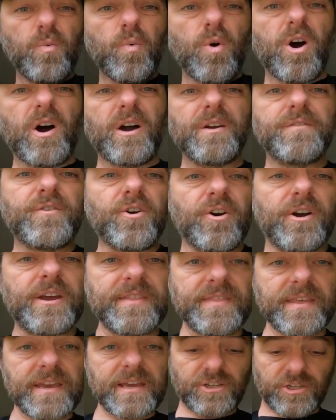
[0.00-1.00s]
what I've got
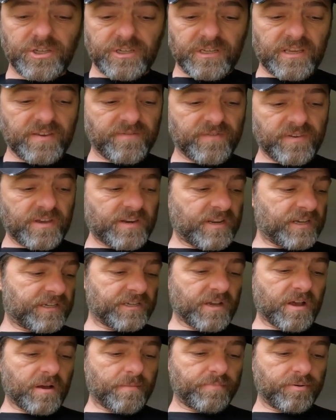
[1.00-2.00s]
in there, just to give you an
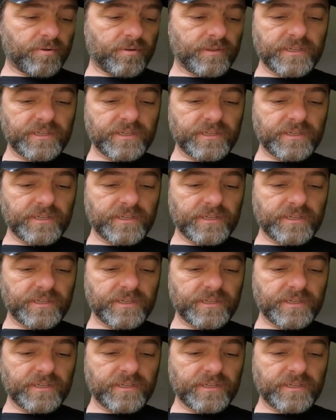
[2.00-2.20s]
example.